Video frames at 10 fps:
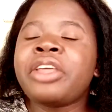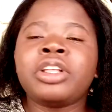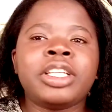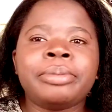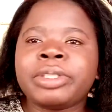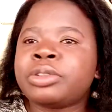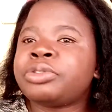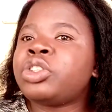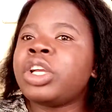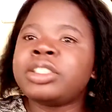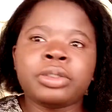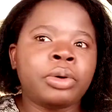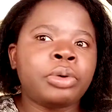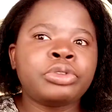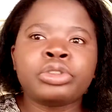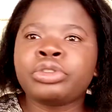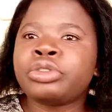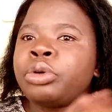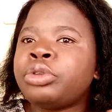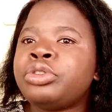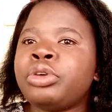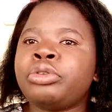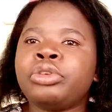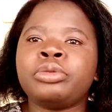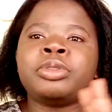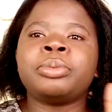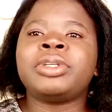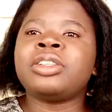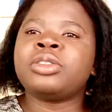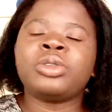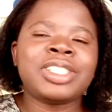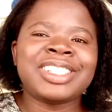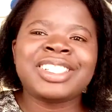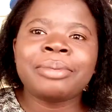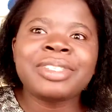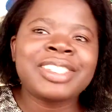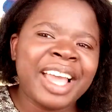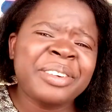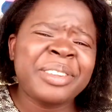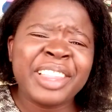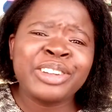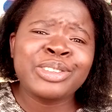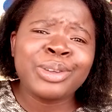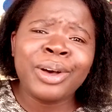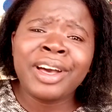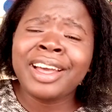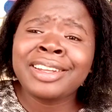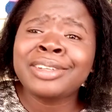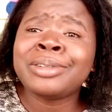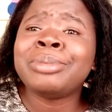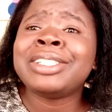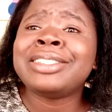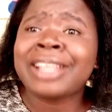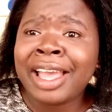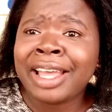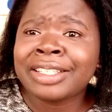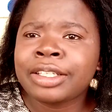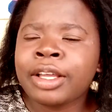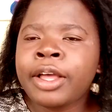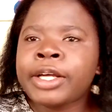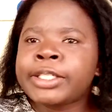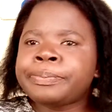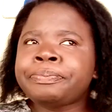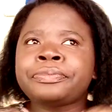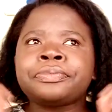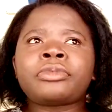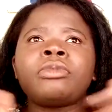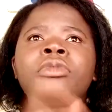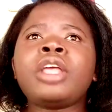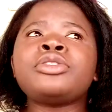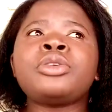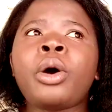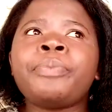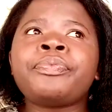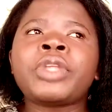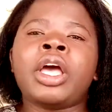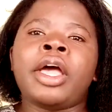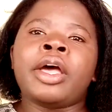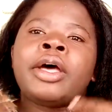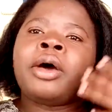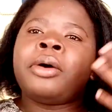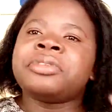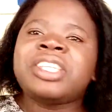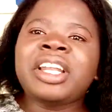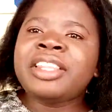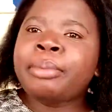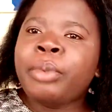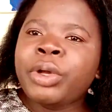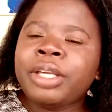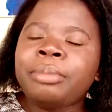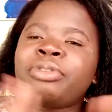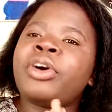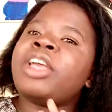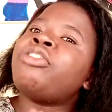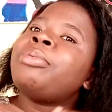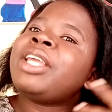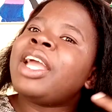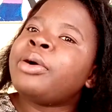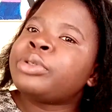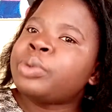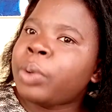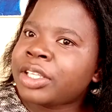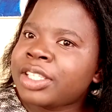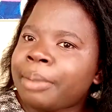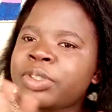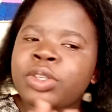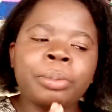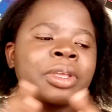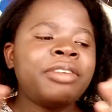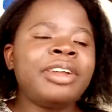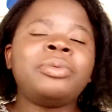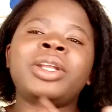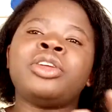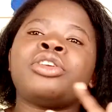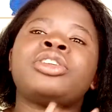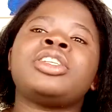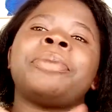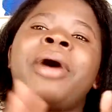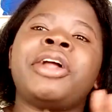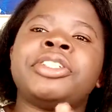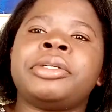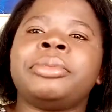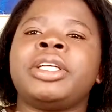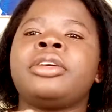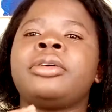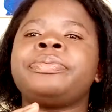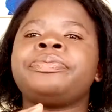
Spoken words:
the liberty of creating your own schedule to go to your room, to put a do not disturb sign on that door. Honey, you'll be dead. So, start in the morning before everybody else wakes up. So, even when you're not in a pandemic,